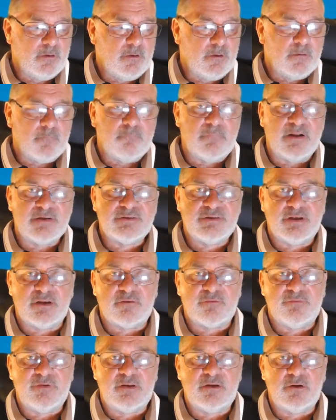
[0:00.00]
Magix
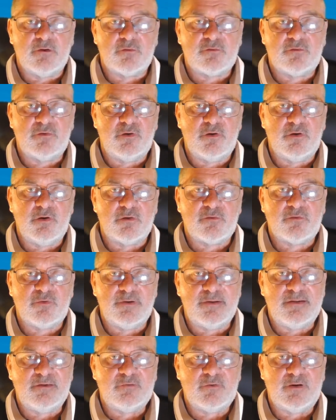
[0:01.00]
Video Studio
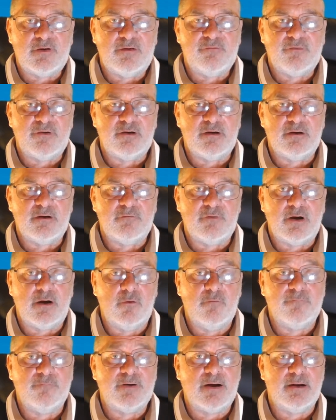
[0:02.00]
2025. I
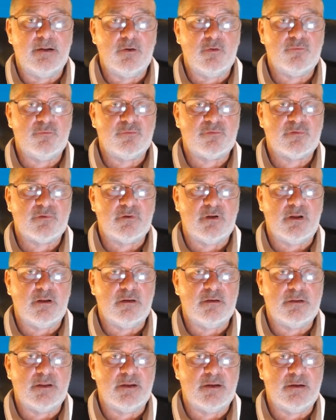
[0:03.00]
hope that helps
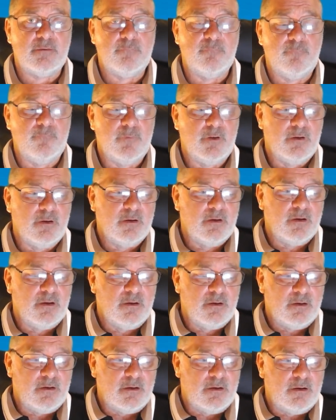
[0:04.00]
and
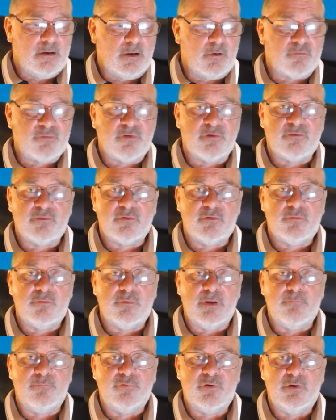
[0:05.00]
helps you to
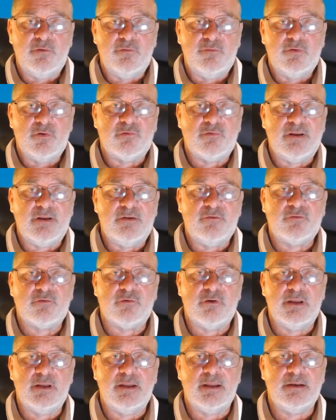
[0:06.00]
improve your green
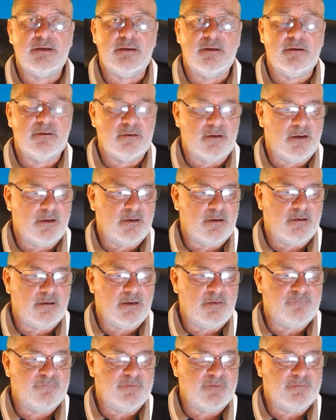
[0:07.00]
screening.
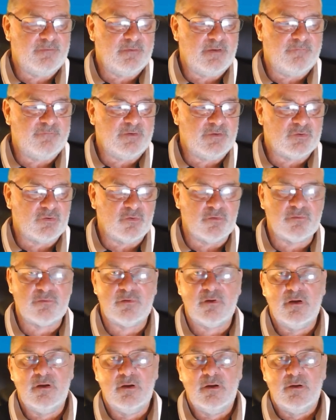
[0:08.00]
If it does,
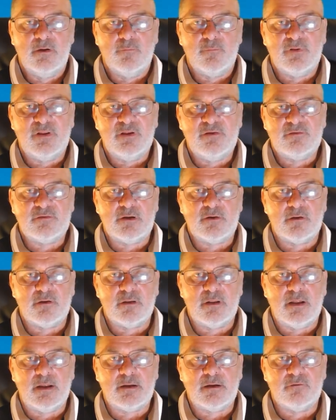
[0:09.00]
please click on
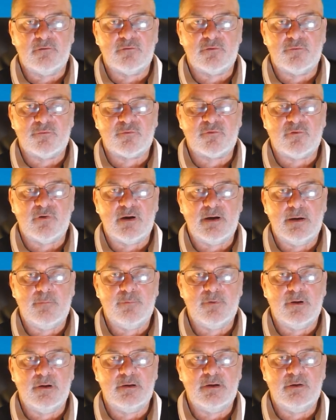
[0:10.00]
like and subscribe,
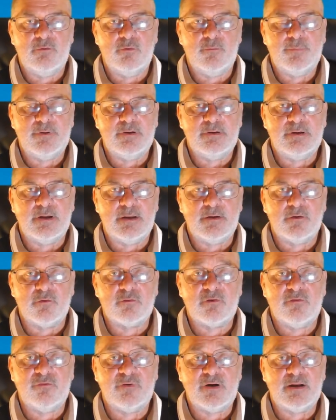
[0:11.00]
and you will be
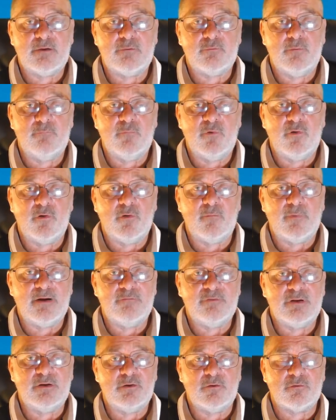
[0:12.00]
notified when more of my
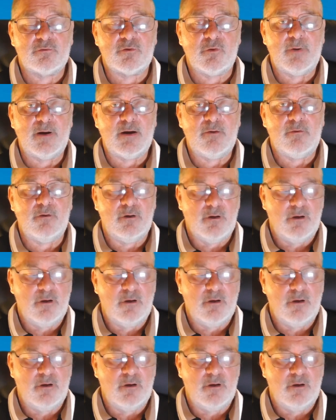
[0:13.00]
videos come out.